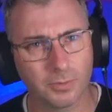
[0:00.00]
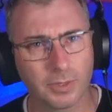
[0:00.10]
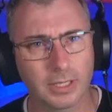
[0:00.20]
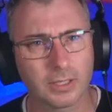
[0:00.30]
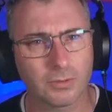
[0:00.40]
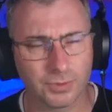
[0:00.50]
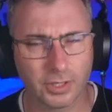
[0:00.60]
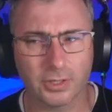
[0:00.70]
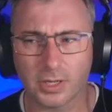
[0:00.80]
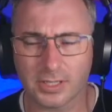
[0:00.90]
and I'll show
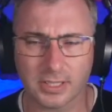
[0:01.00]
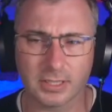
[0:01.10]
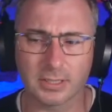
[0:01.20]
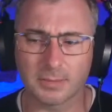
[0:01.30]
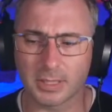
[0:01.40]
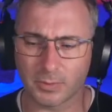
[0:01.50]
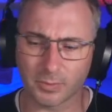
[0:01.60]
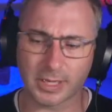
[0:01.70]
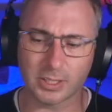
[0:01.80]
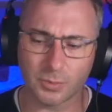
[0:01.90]
you guys in a minute when we
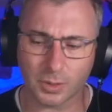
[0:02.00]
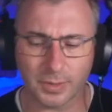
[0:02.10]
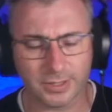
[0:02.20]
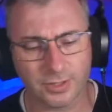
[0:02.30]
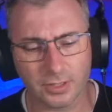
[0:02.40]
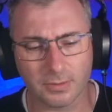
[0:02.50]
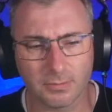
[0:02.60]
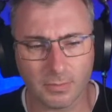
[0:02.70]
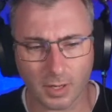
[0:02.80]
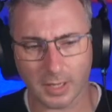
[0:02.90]
get to a question
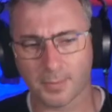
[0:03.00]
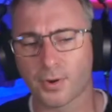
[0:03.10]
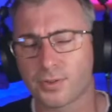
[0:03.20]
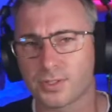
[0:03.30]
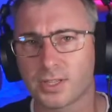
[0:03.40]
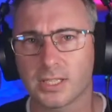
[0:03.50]
my approach to this,